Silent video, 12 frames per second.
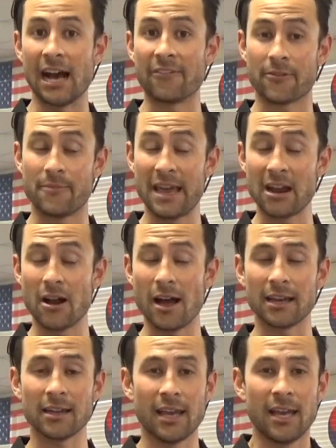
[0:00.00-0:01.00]
From there
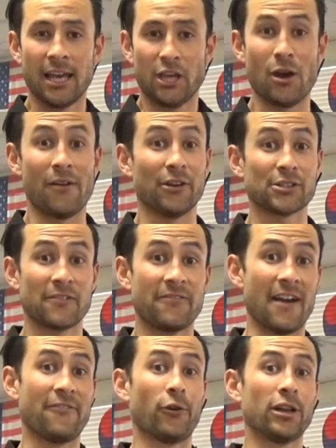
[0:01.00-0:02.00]
on, you have also
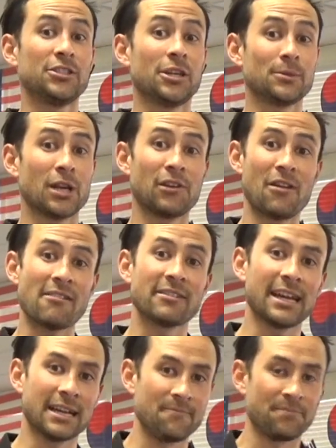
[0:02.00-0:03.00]
540 jump turning round
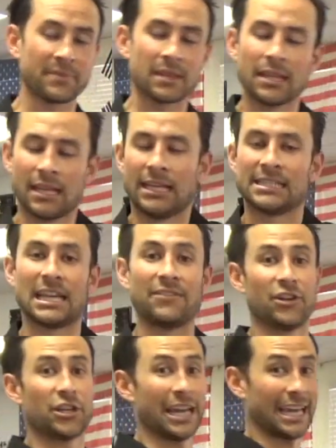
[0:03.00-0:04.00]
kick. Instead of
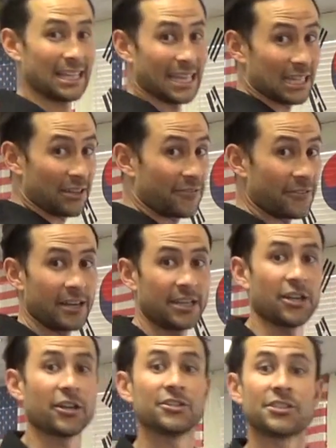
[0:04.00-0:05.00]
your kicking leg in the front,
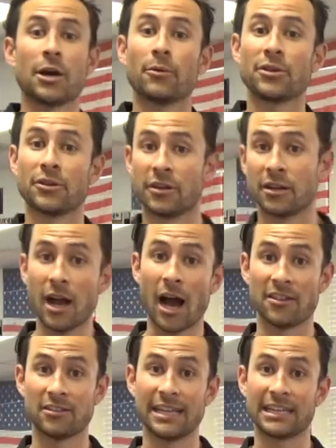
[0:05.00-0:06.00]
you're going to start with your
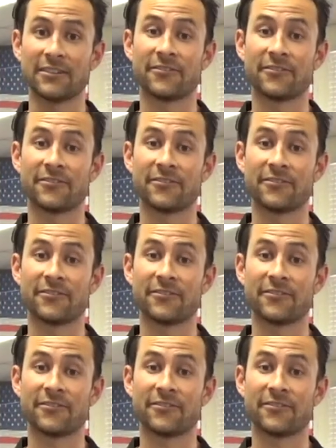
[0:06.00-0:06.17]
other leg in the